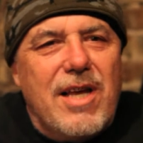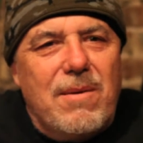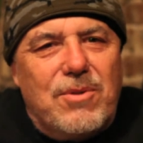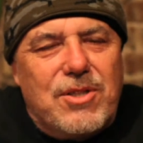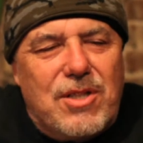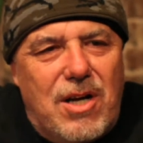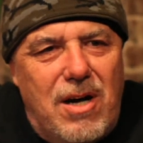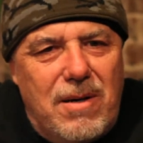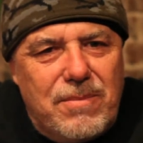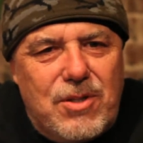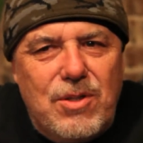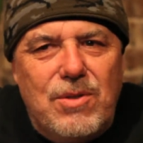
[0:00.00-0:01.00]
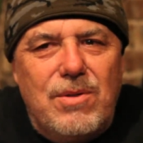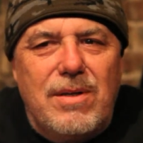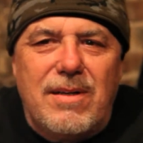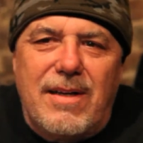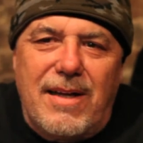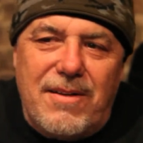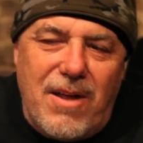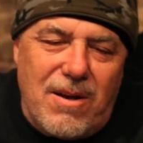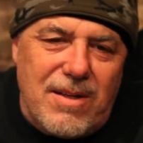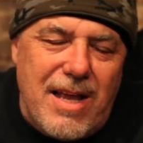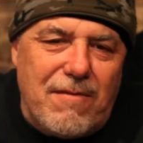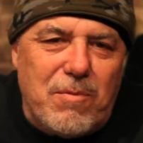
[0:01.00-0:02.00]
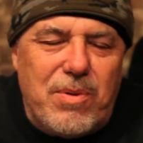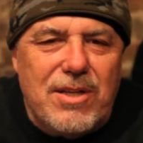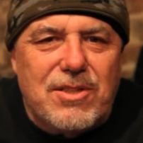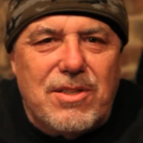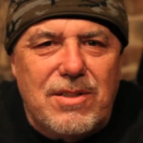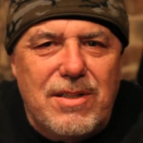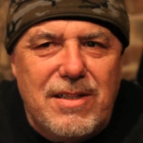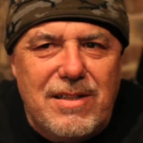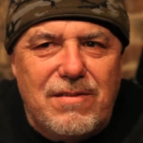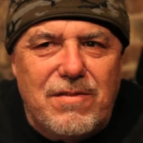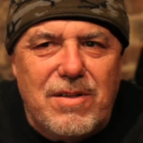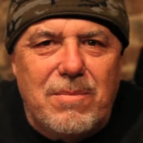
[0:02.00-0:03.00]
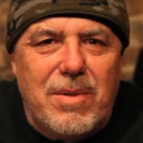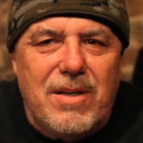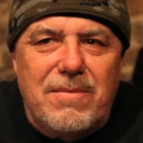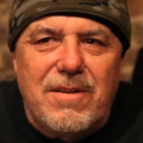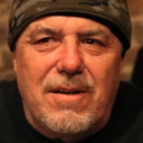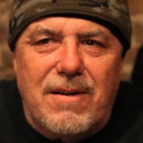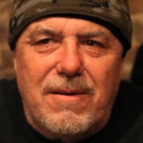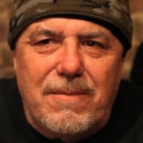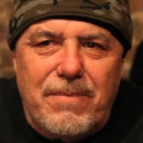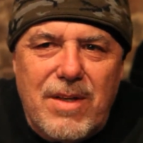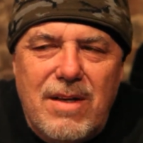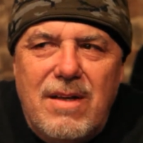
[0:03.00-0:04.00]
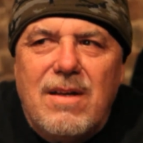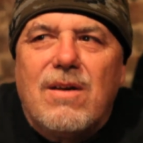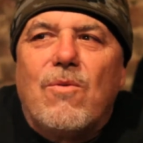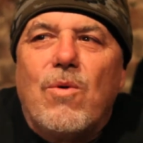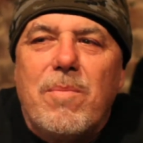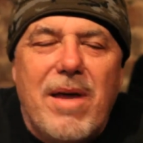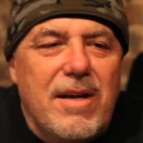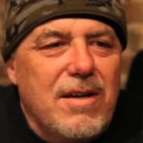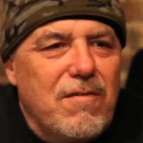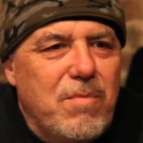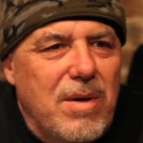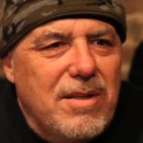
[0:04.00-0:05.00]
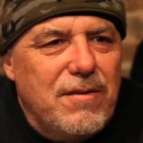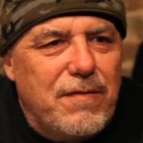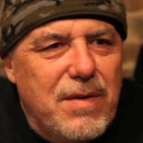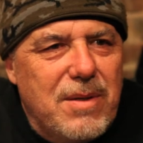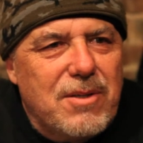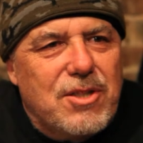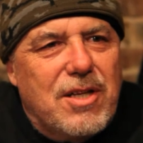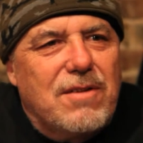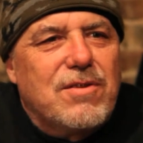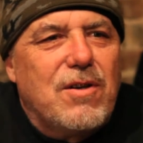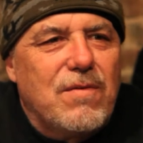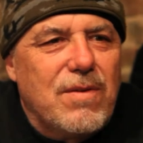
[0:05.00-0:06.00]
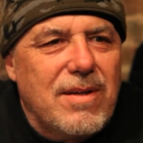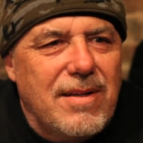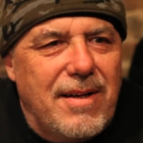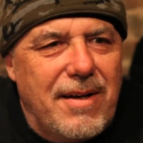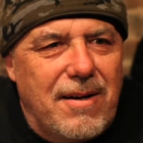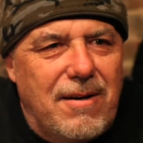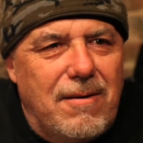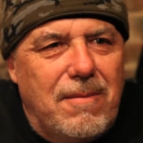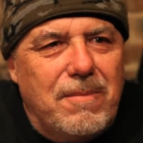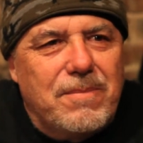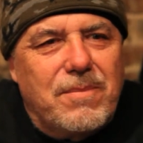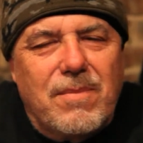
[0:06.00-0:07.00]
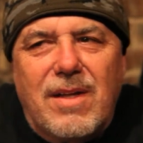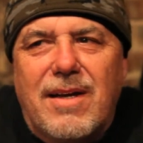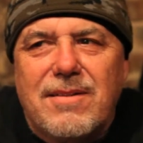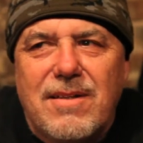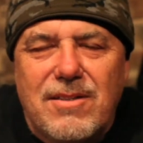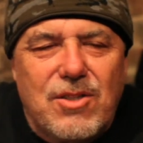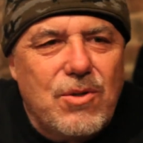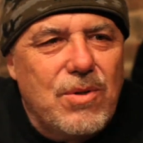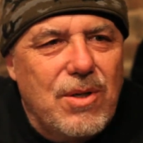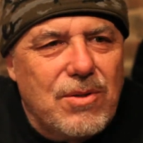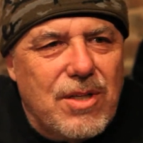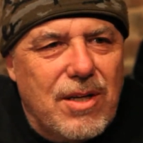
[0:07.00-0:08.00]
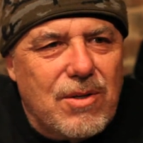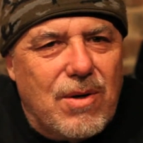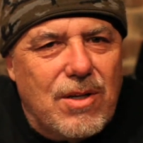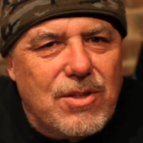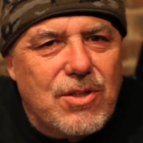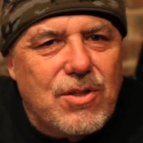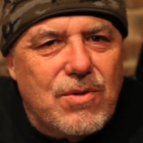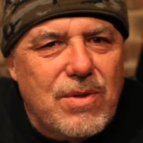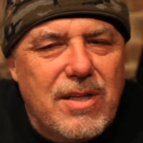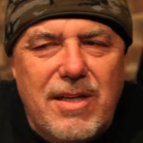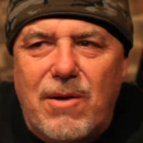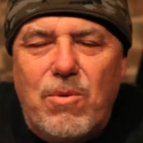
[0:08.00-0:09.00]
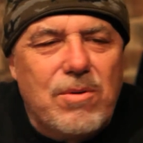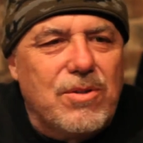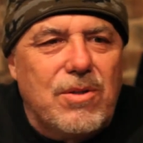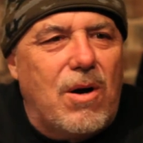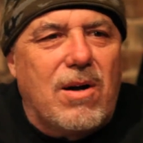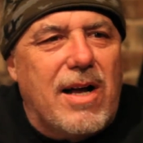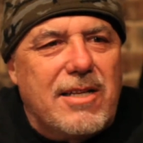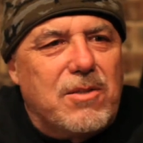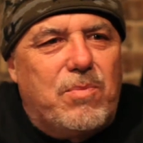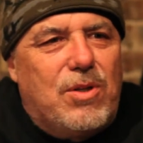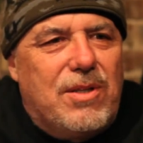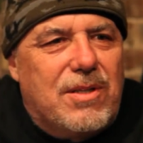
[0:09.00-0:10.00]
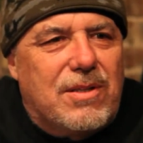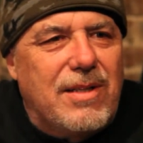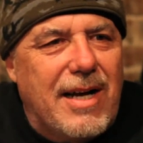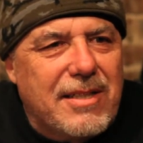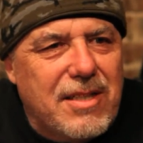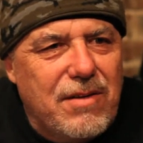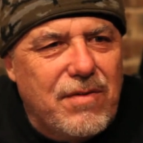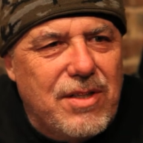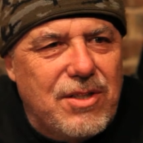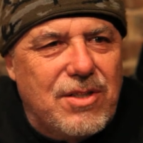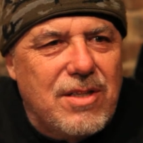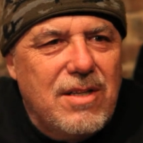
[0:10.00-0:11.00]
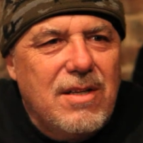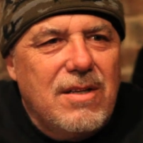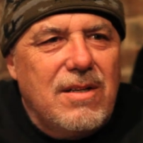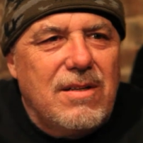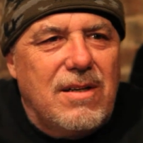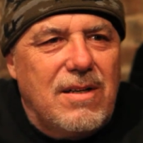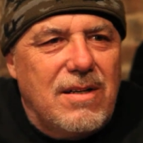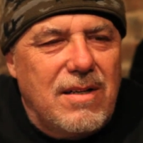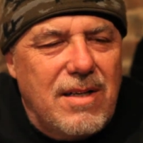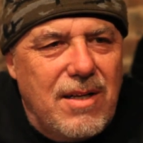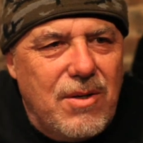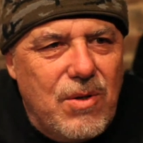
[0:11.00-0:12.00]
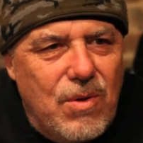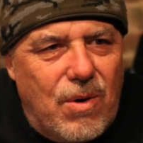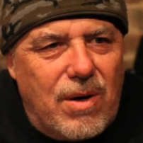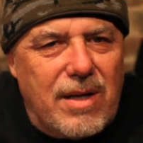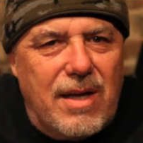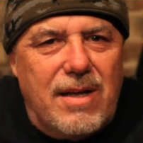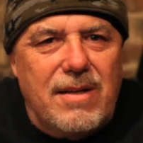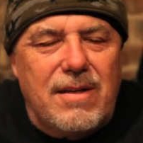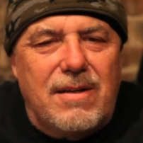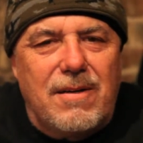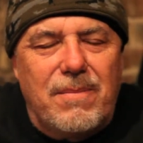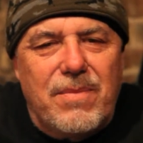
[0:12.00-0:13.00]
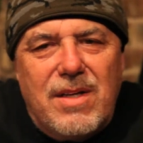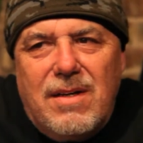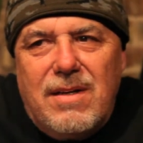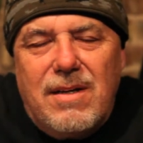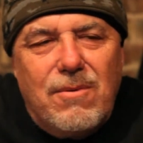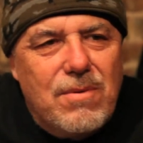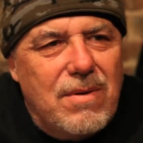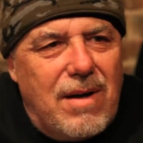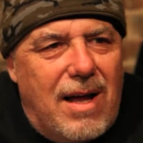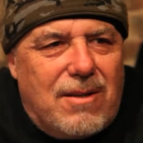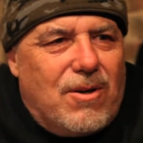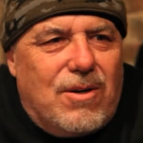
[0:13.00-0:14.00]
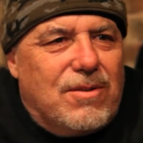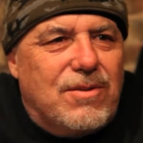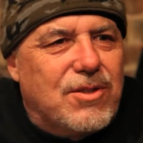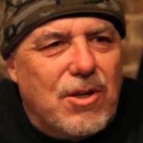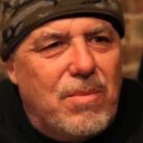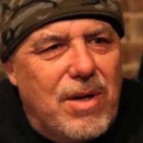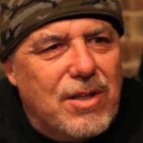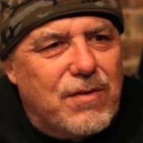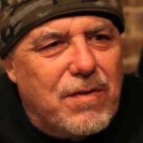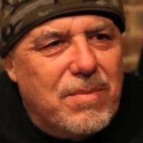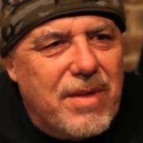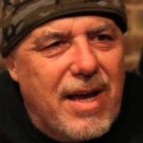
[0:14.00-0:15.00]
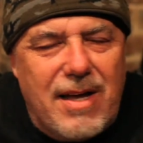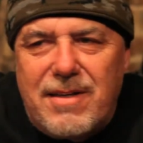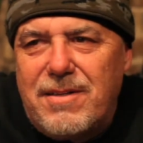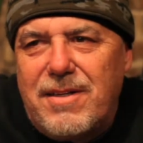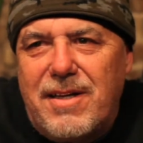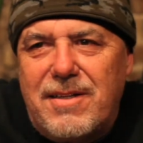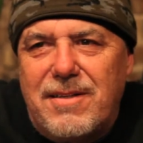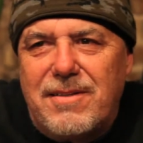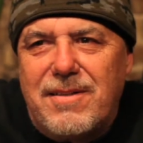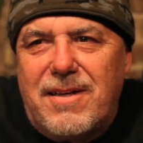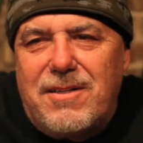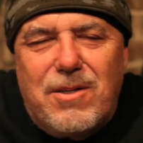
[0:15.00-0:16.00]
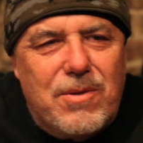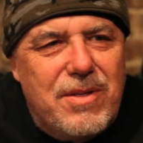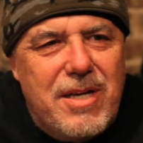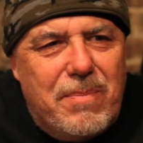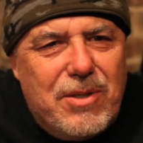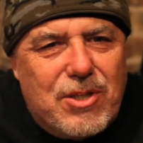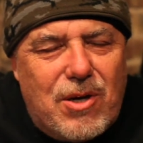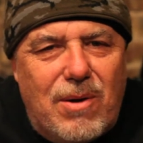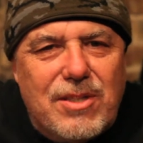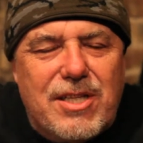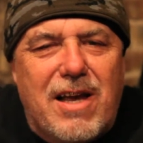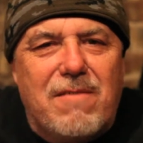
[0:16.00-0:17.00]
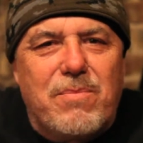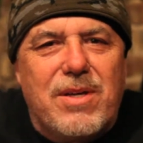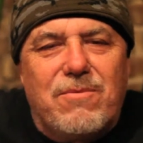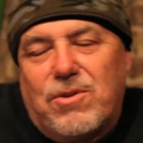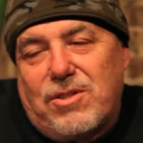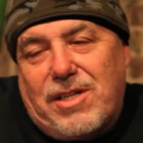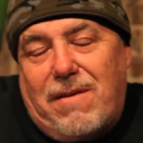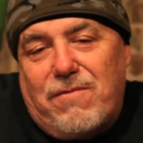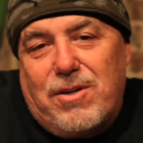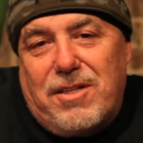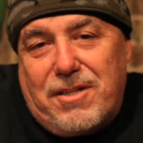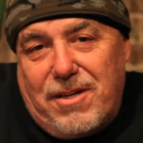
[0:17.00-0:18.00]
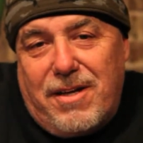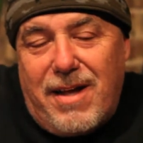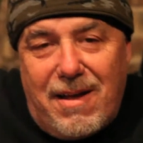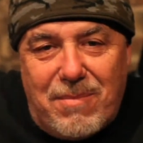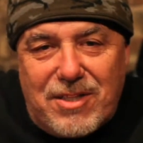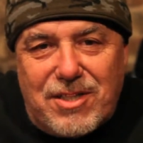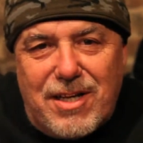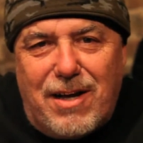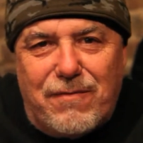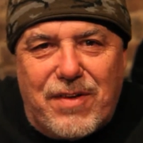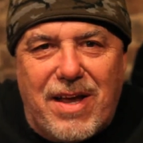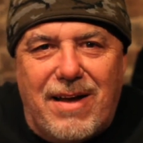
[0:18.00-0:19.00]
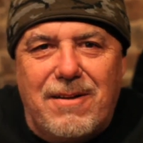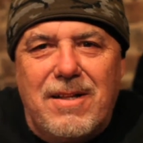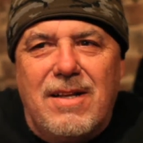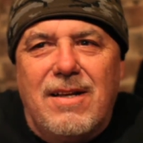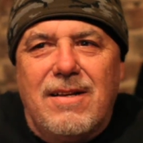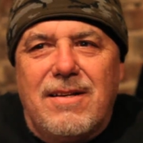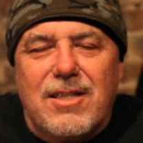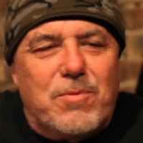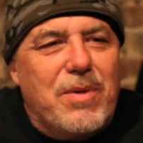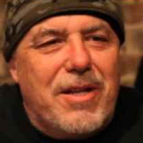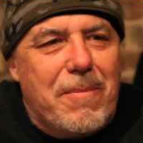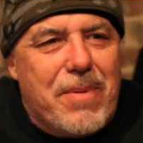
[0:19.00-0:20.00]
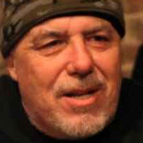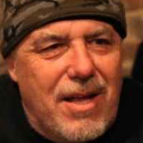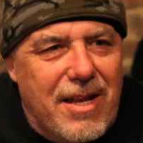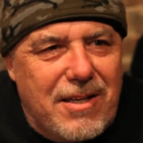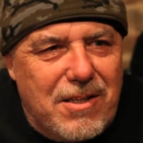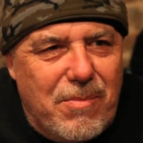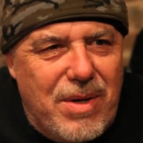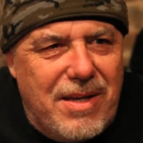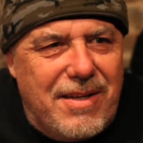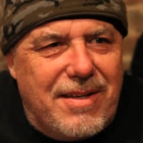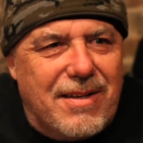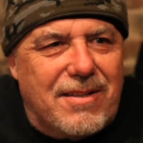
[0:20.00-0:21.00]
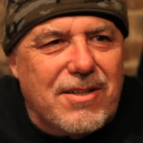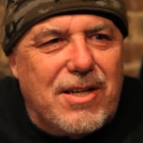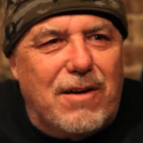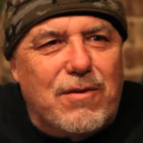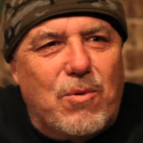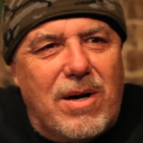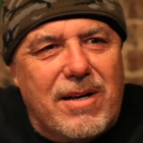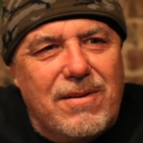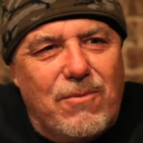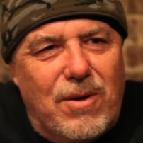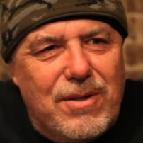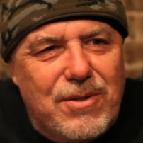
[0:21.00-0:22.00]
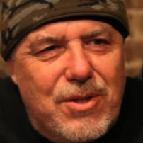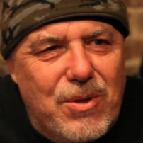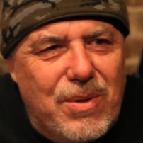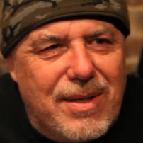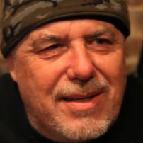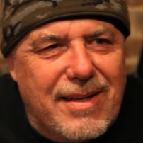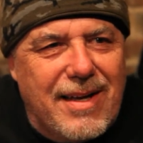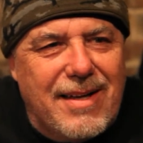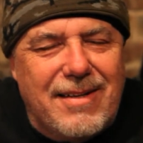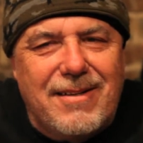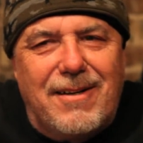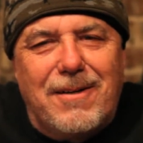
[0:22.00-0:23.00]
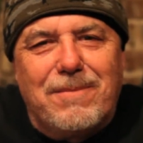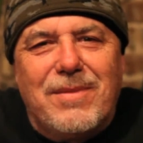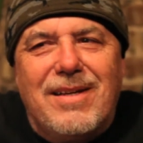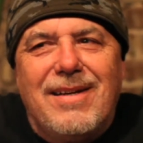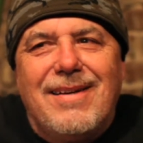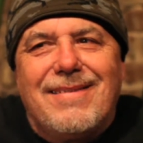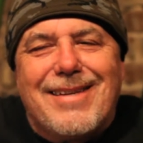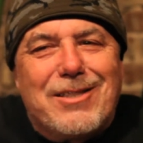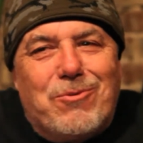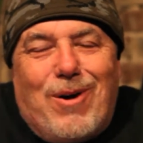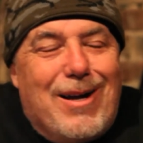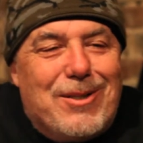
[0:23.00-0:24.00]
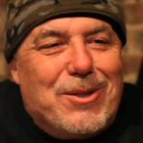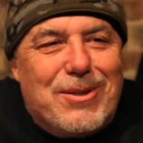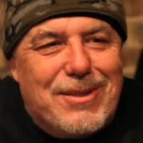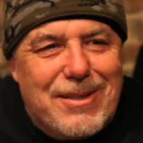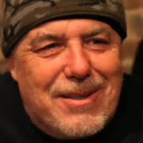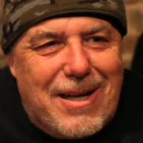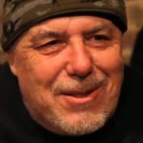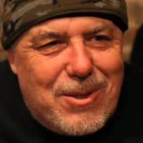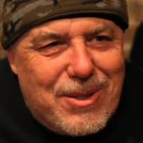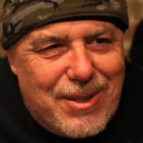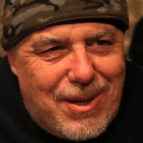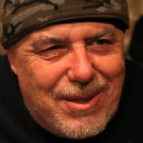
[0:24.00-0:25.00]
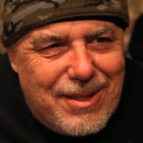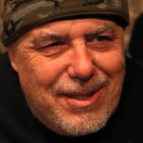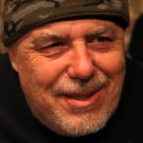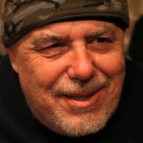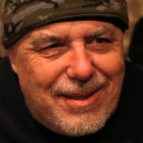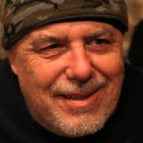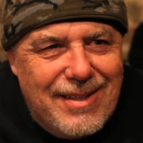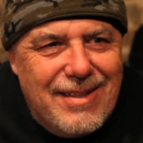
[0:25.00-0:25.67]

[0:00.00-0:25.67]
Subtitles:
able to come to and not only have a place to live, but we made enough money to feed ourselves over at Studio 10 across the street, and we were doing all kinds of political activities in New York, and I learned so much from that, and the Yippies always have been, which I'm really good at myself now, is manipulating the media to cover what you're doing, and that's where I learned it all here.